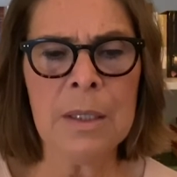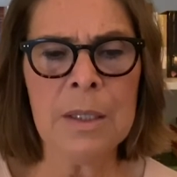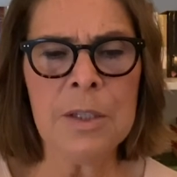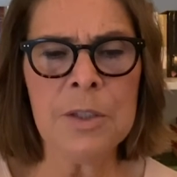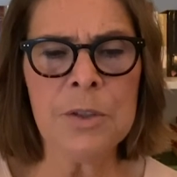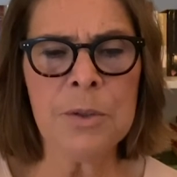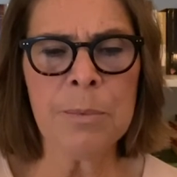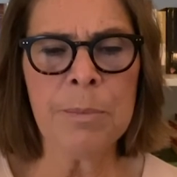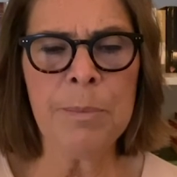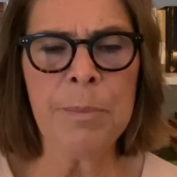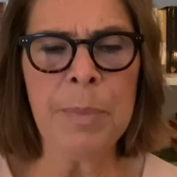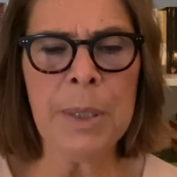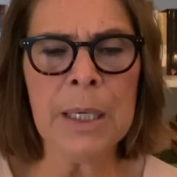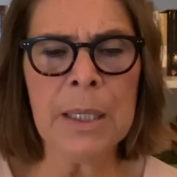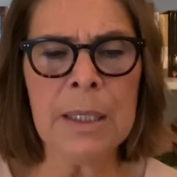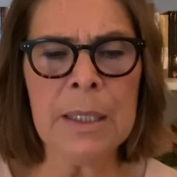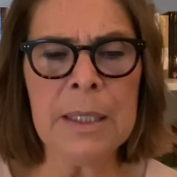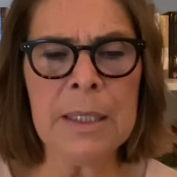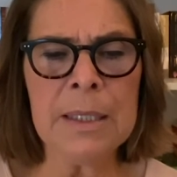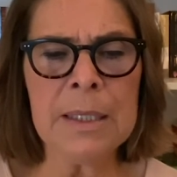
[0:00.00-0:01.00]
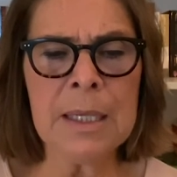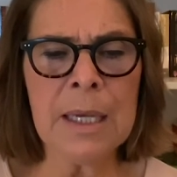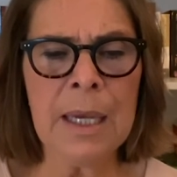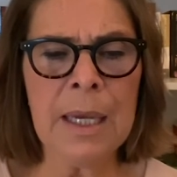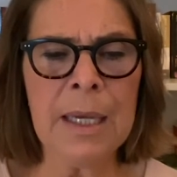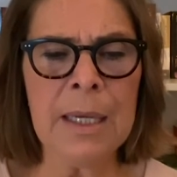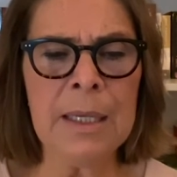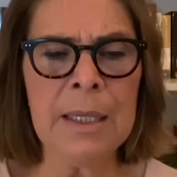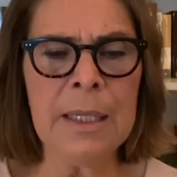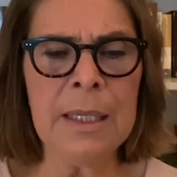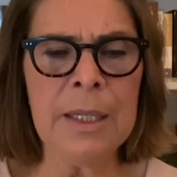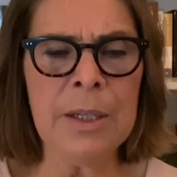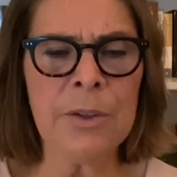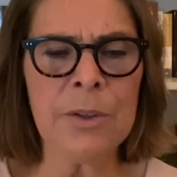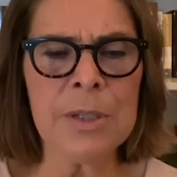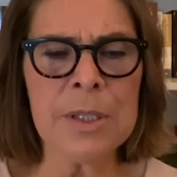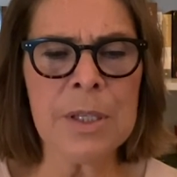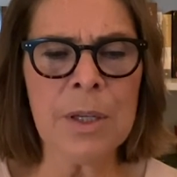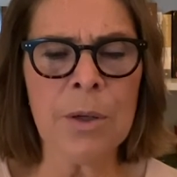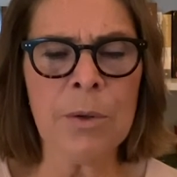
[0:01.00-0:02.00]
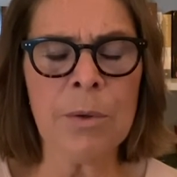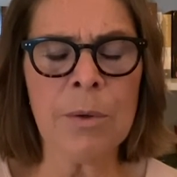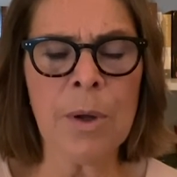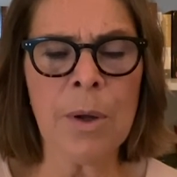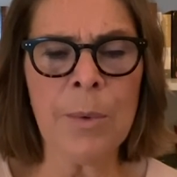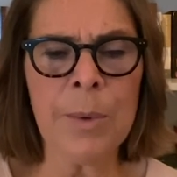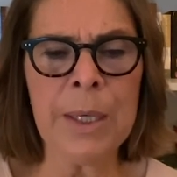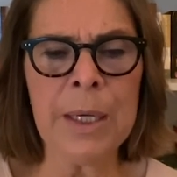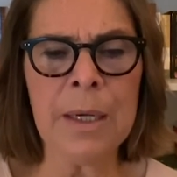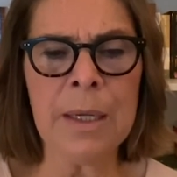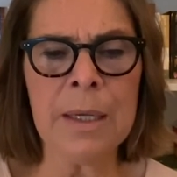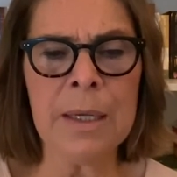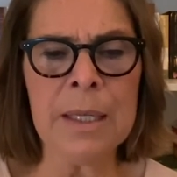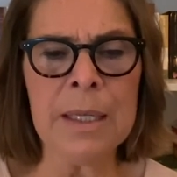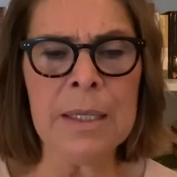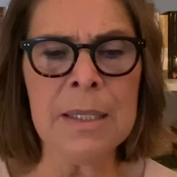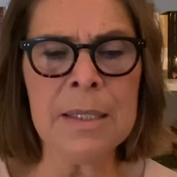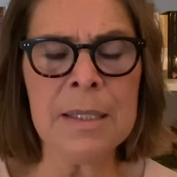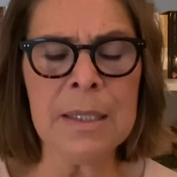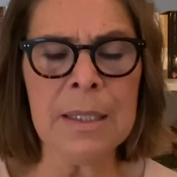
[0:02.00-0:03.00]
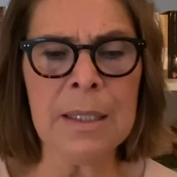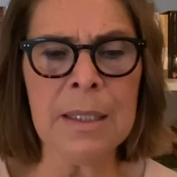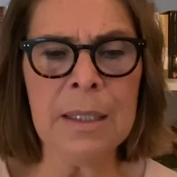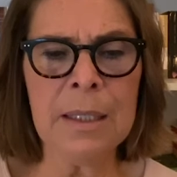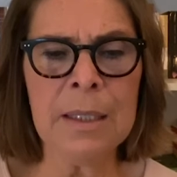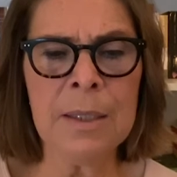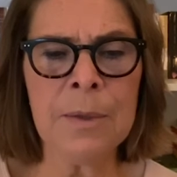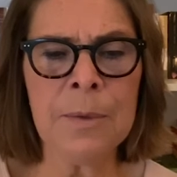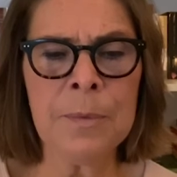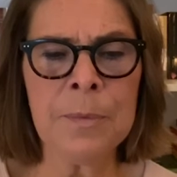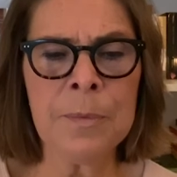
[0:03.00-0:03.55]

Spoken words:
Is your belly tightening or is it growing uneasy?